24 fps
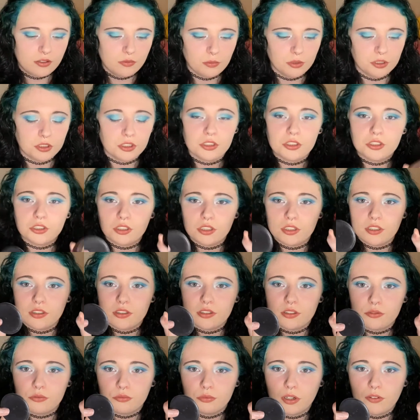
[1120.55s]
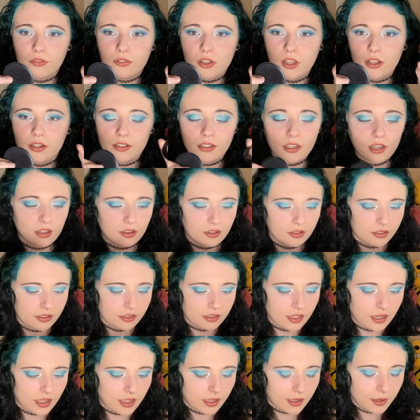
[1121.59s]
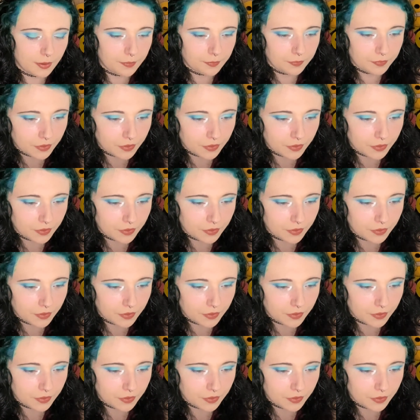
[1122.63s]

which is just Revlon Color Stay,